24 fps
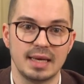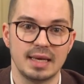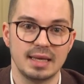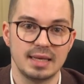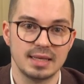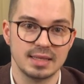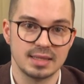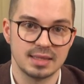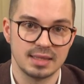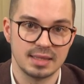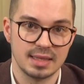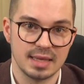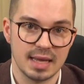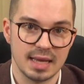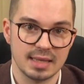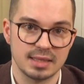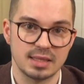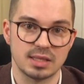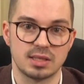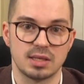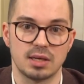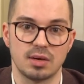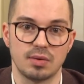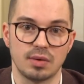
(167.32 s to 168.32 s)
it is
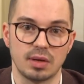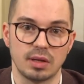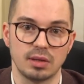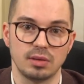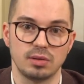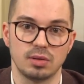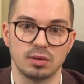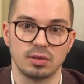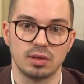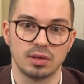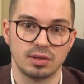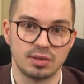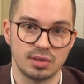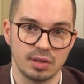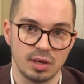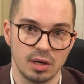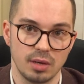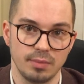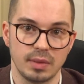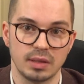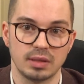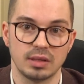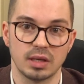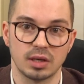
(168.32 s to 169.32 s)
necessary to
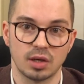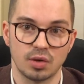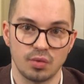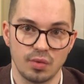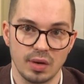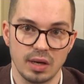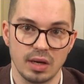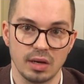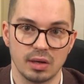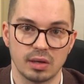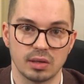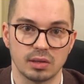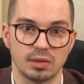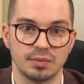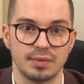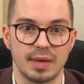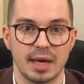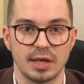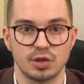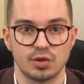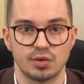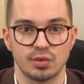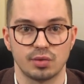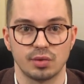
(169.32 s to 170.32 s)
determine the critical
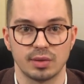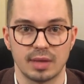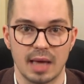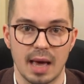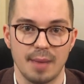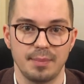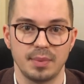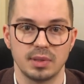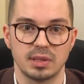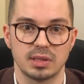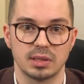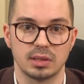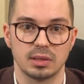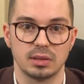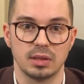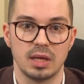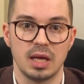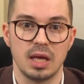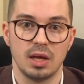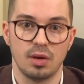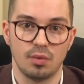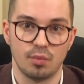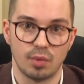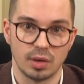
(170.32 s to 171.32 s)
natural capital,
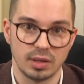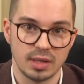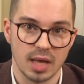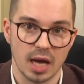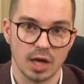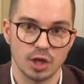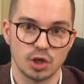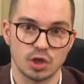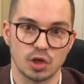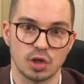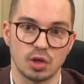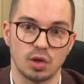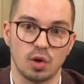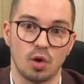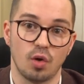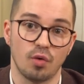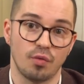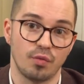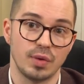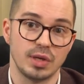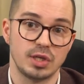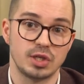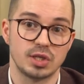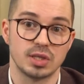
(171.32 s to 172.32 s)
reduction
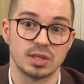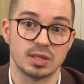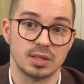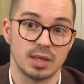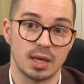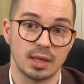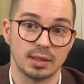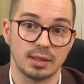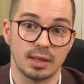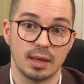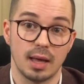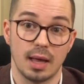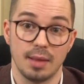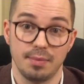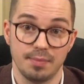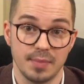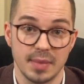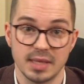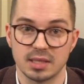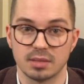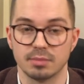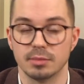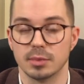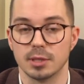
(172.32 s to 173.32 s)
of which is not
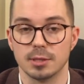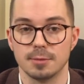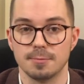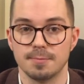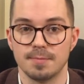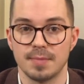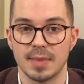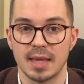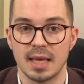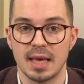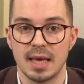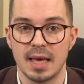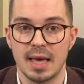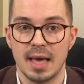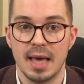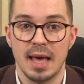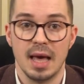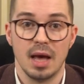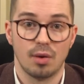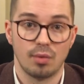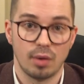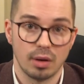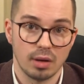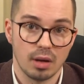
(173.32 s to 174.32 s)
admissible.
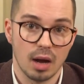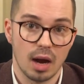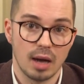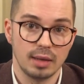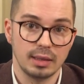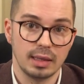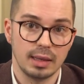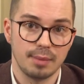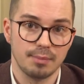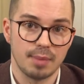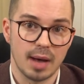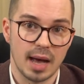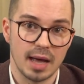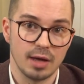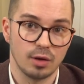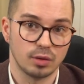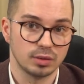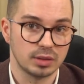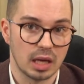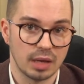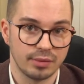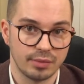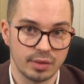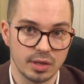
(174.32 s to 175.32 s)
Regarding
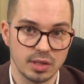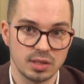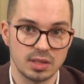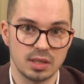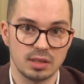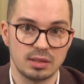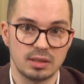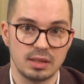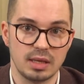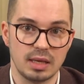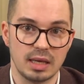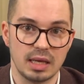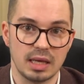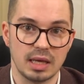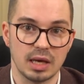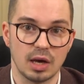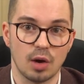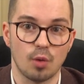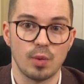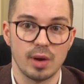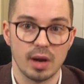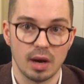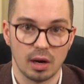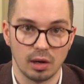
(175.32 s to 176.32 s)
biodiversity,
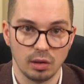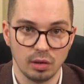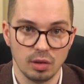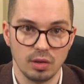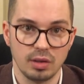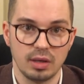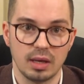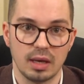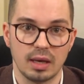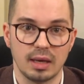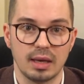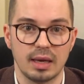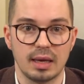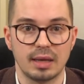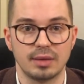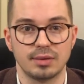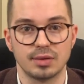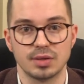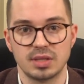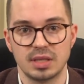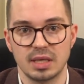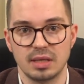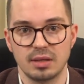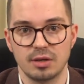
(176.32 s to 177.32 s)
we are looking
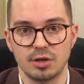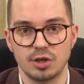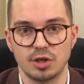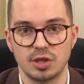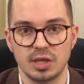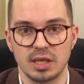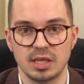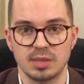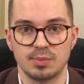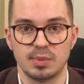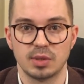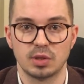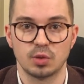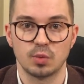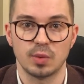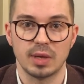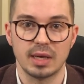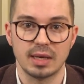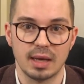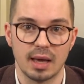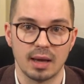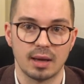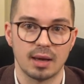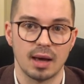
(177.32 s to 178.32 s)
into synergies
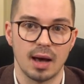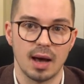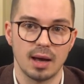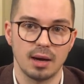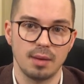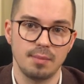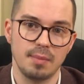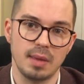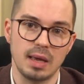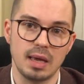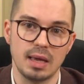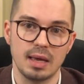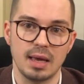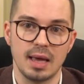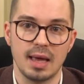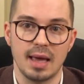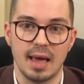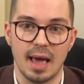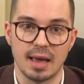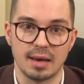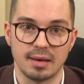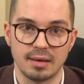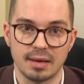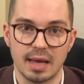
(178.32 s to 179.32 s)
between economy
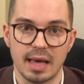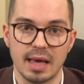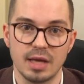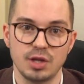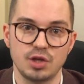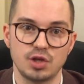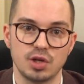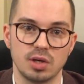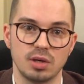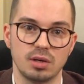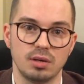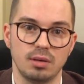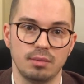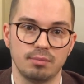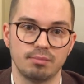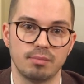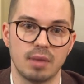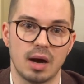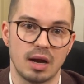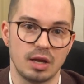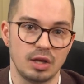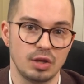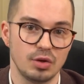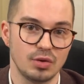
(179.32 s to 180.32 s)
and nature
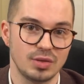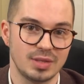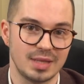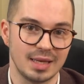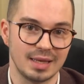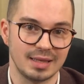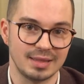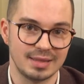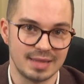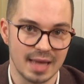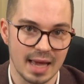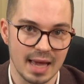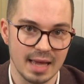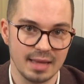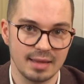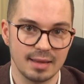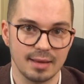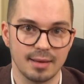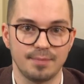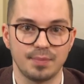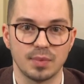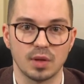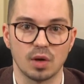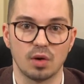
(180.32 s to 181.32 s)
by using
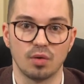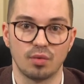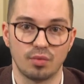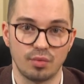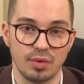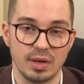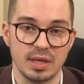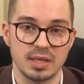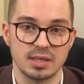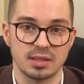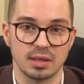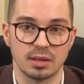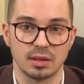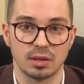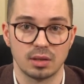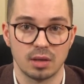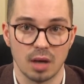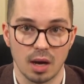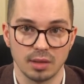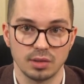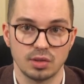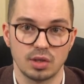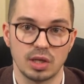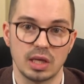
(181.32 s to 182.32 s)
data of recent
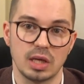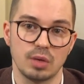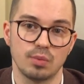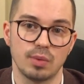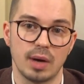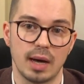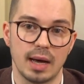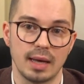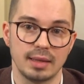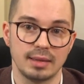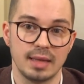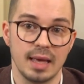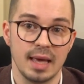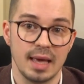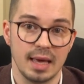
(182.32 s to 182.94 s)
countrywide